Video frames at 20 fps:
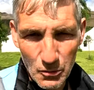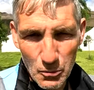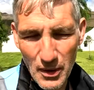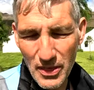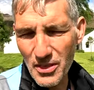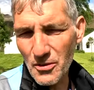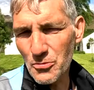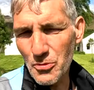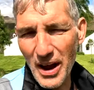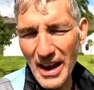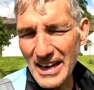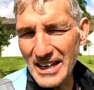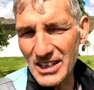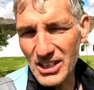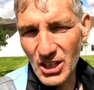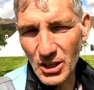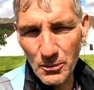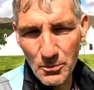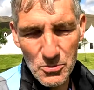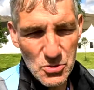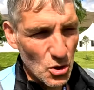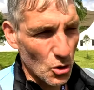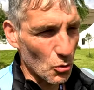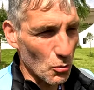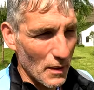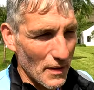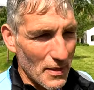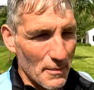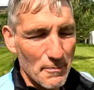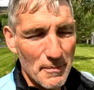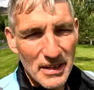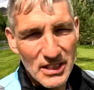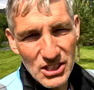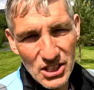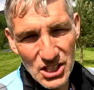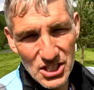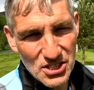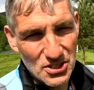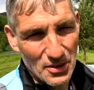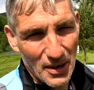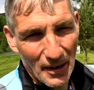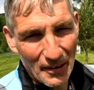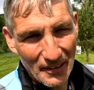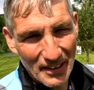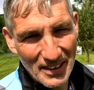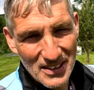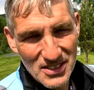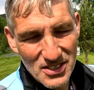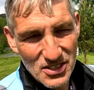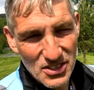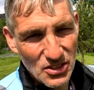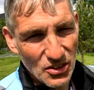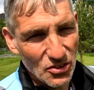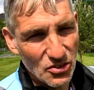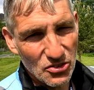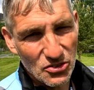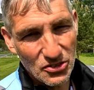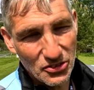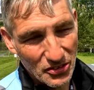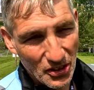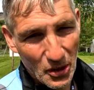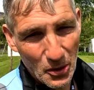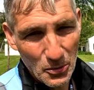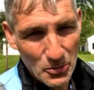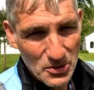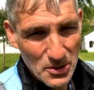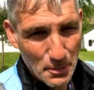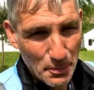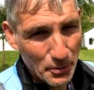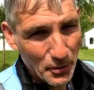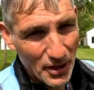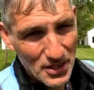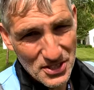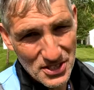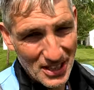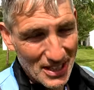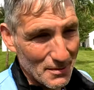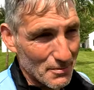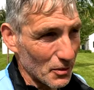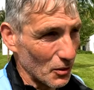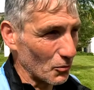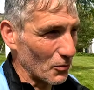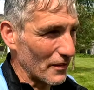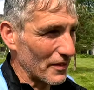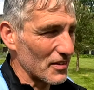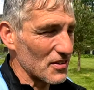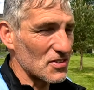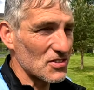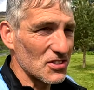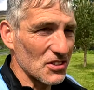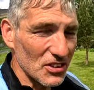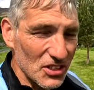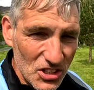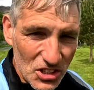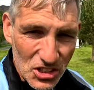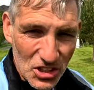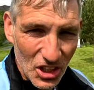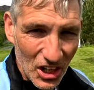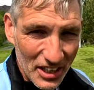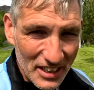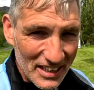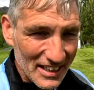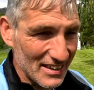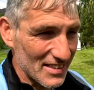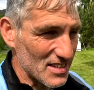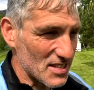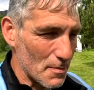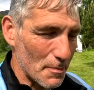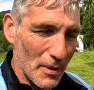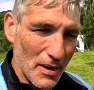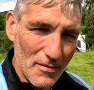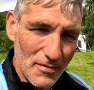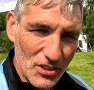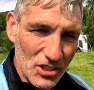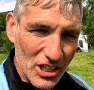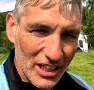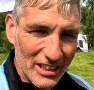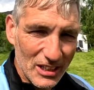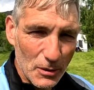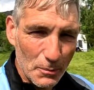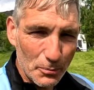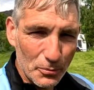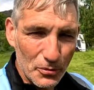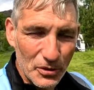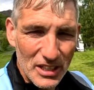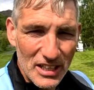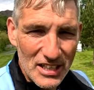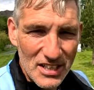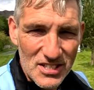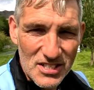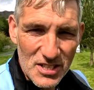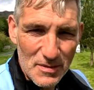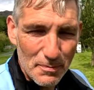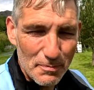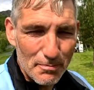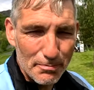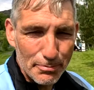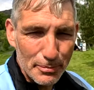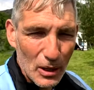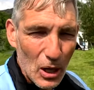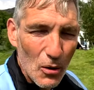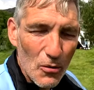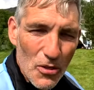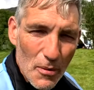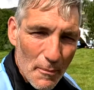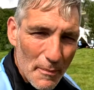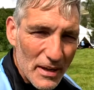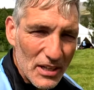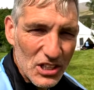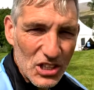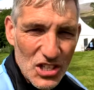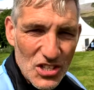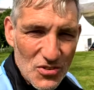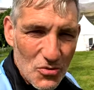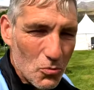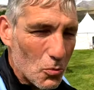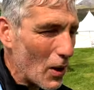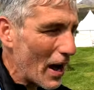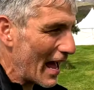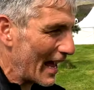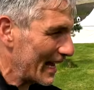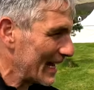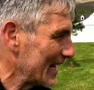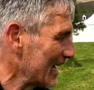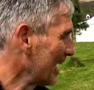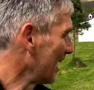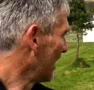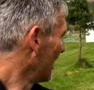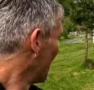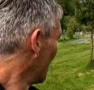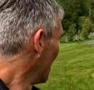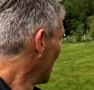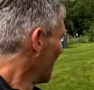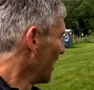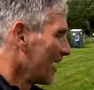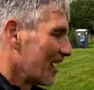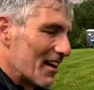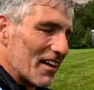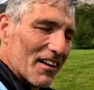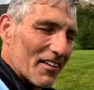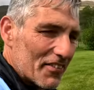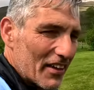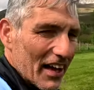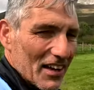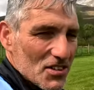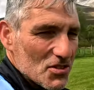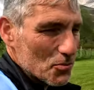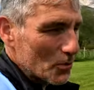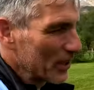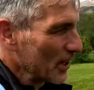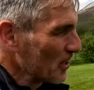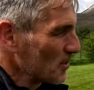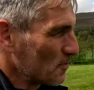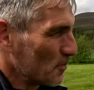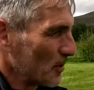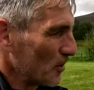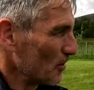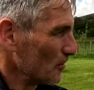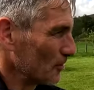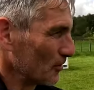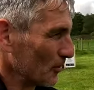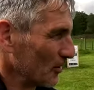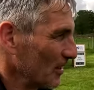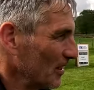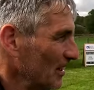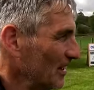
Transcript: When the rain comes or when the midges are out, it's just so depressing, but when the sun is shining and there's a bit of a gentle breeze to blow the midges away, that's when it's beautiful.